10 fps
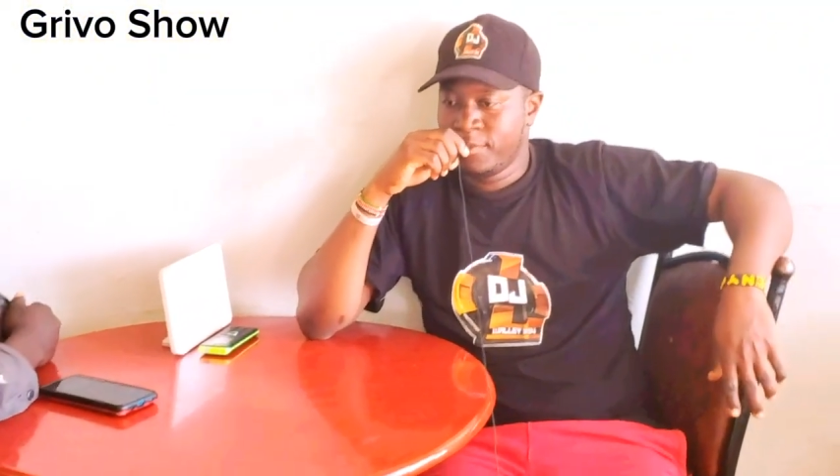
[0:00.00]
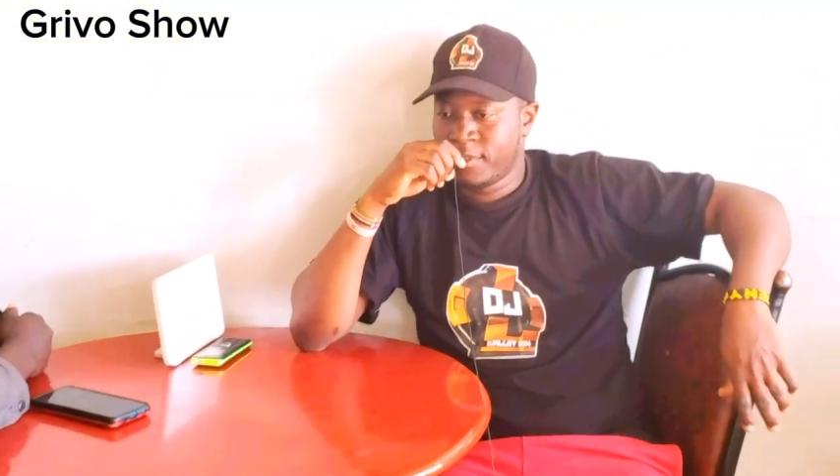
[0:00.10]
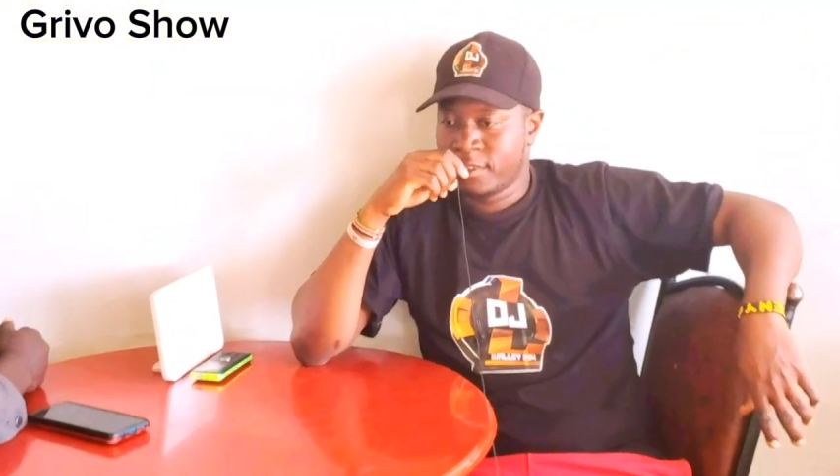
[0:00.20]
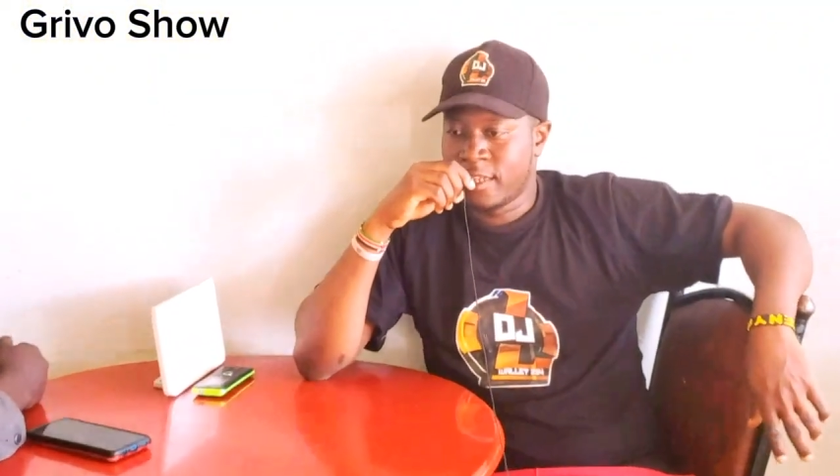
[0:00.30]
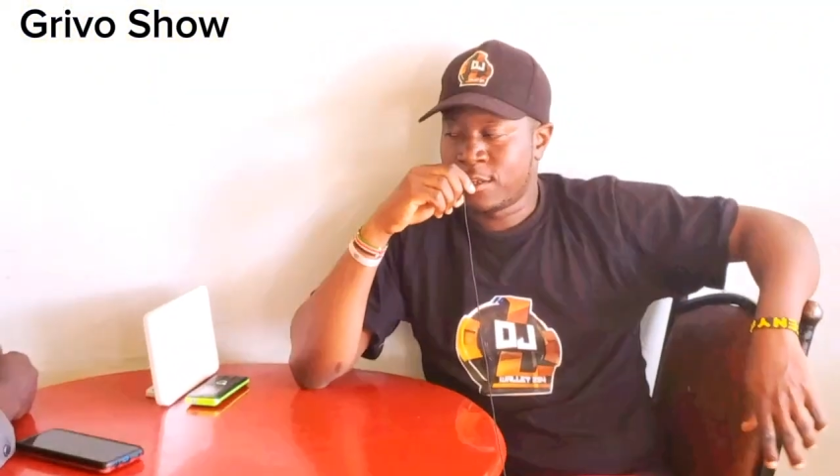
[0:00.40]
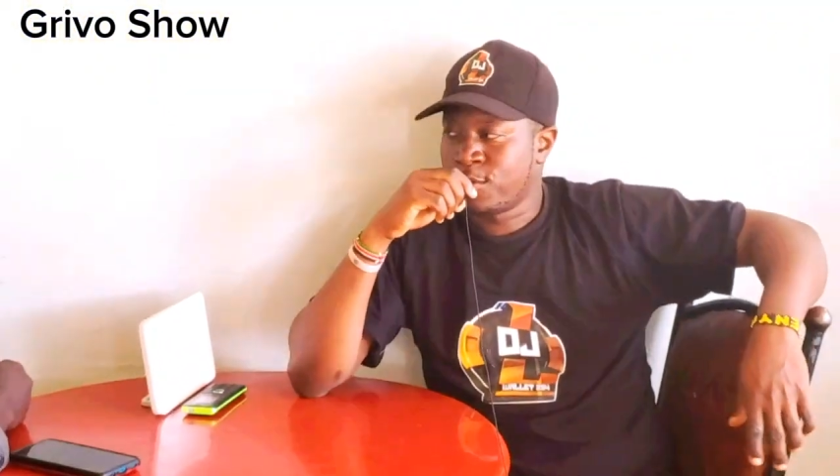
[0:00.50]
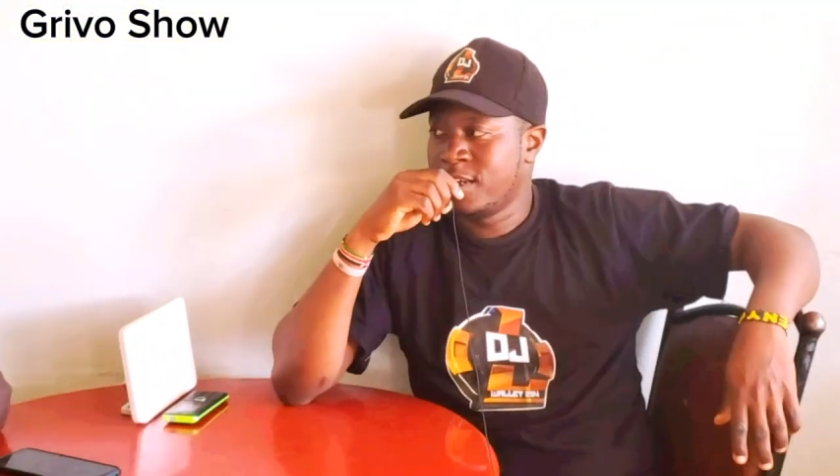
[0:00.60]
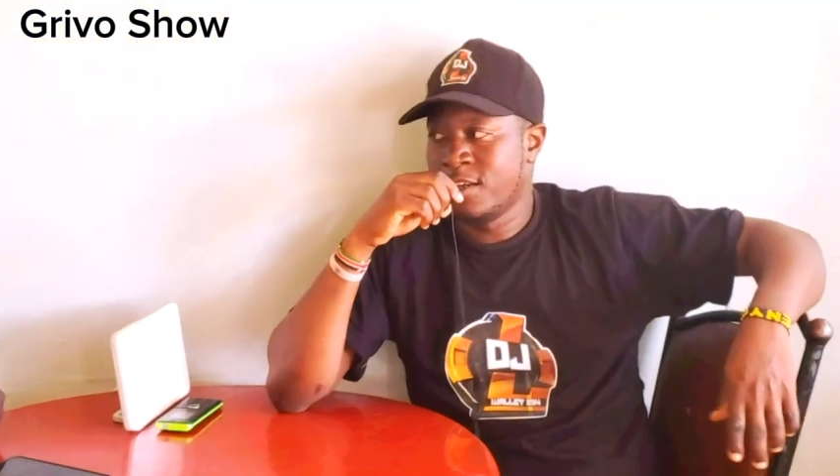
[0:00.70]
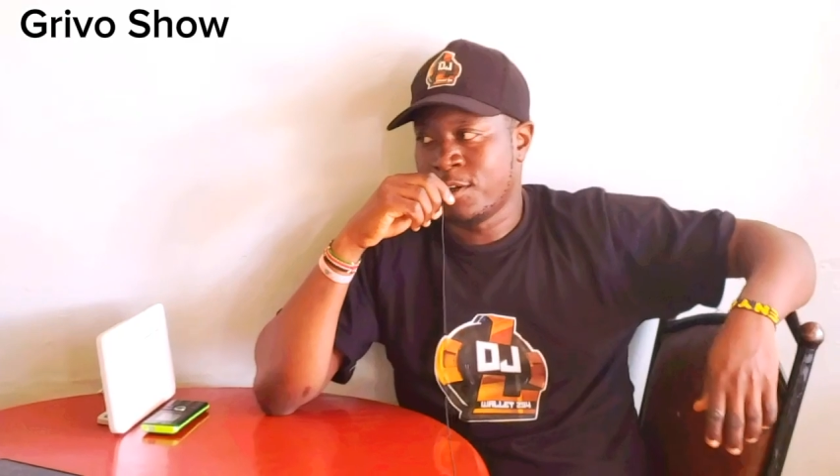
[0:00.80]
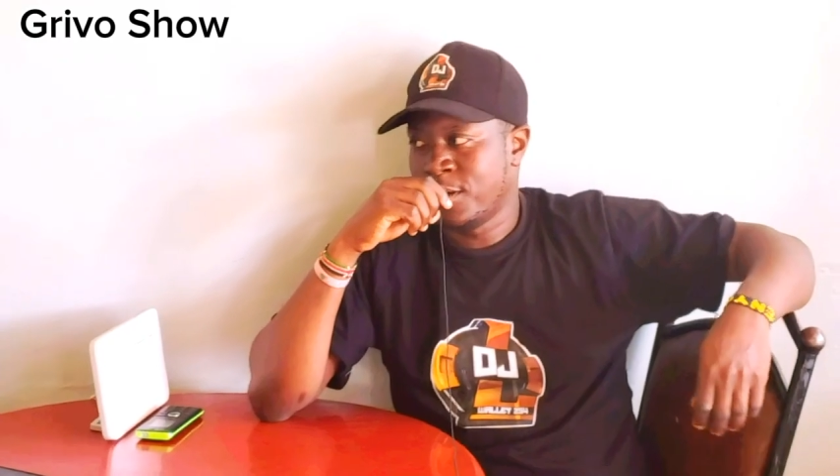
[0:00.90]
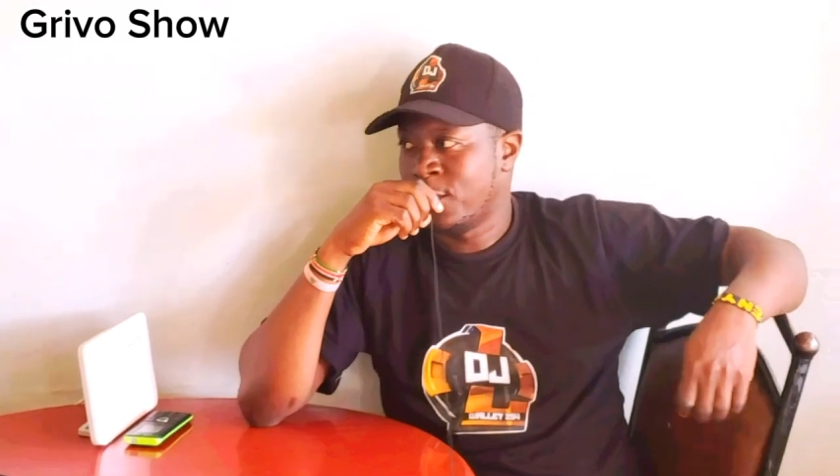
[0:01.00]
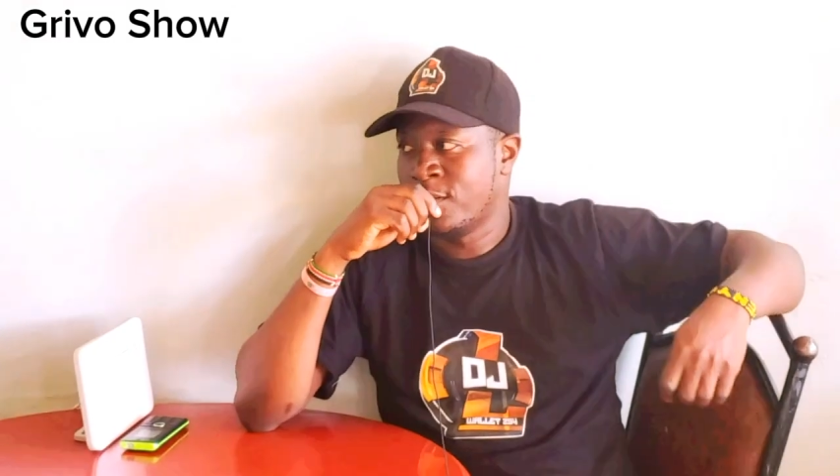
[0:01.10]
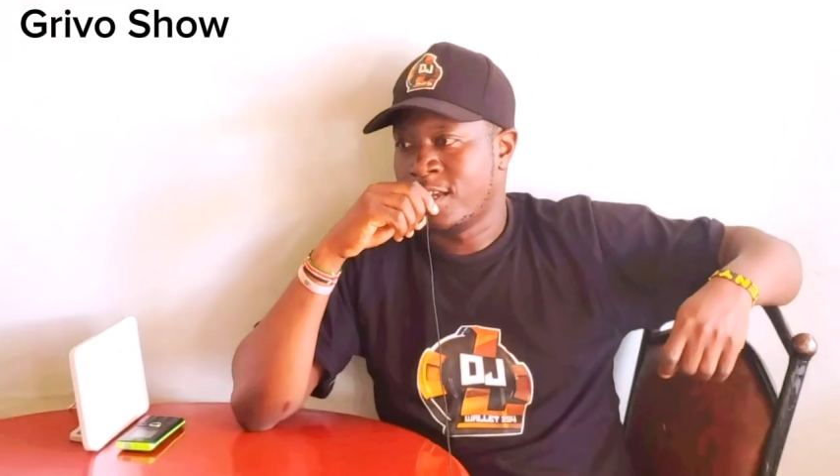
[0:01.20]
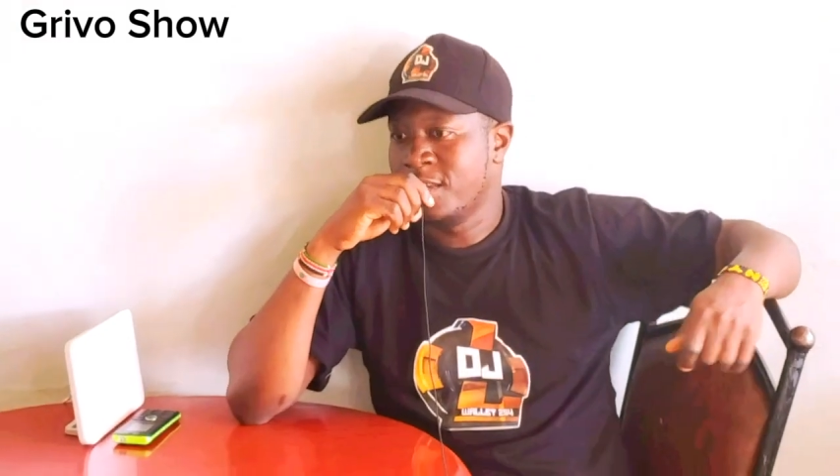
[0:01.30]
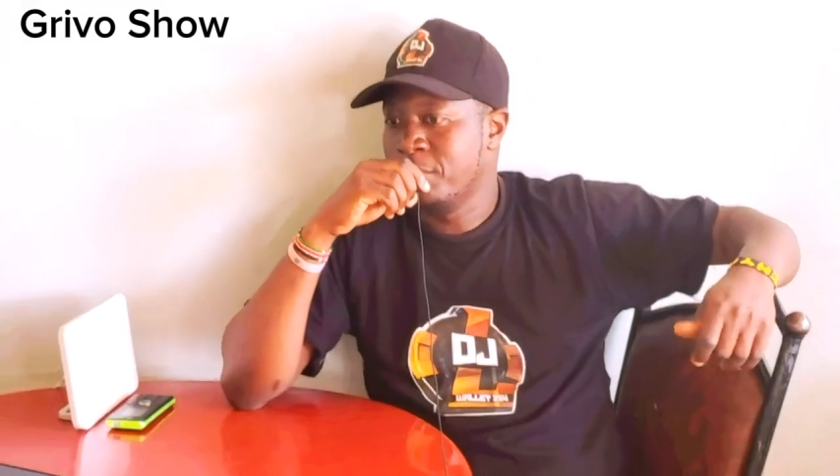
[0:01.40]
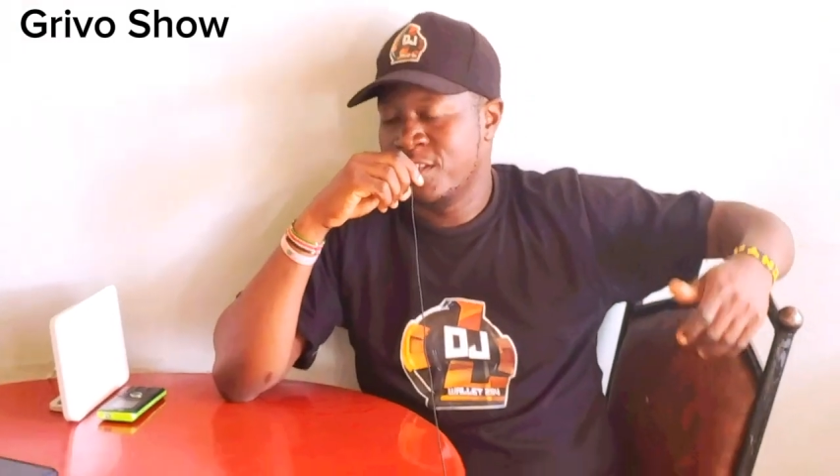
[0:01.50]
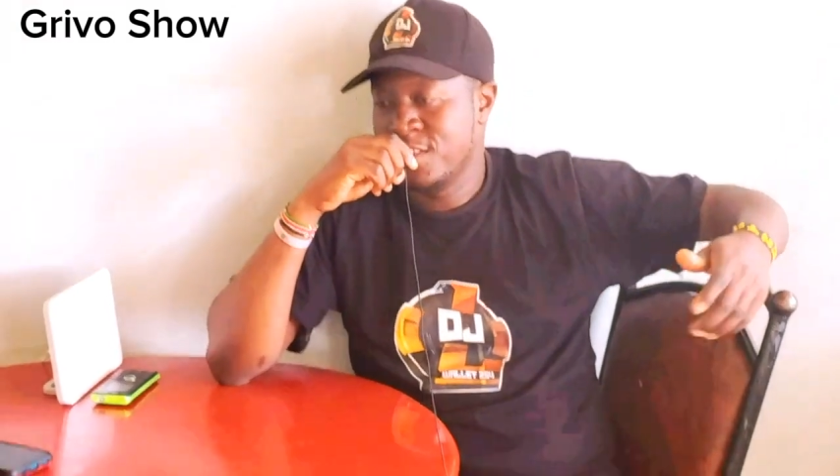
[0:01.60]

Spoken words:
That's why now niko na hii bidii